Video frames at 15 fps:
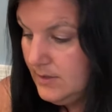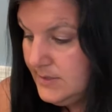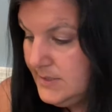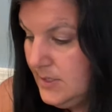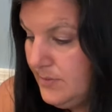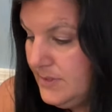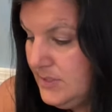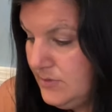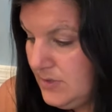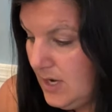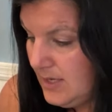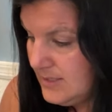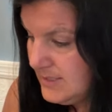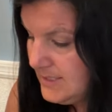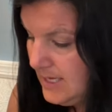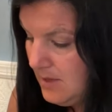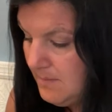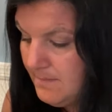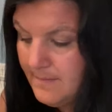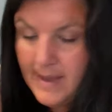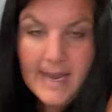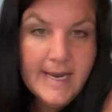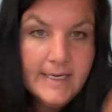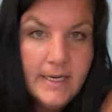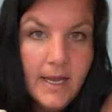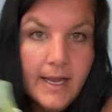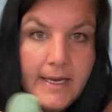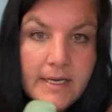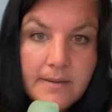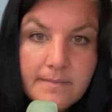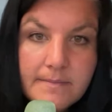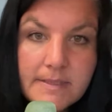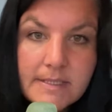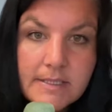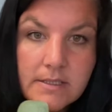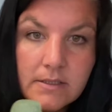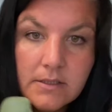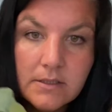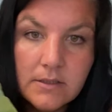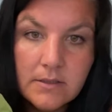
So we do not sell made items.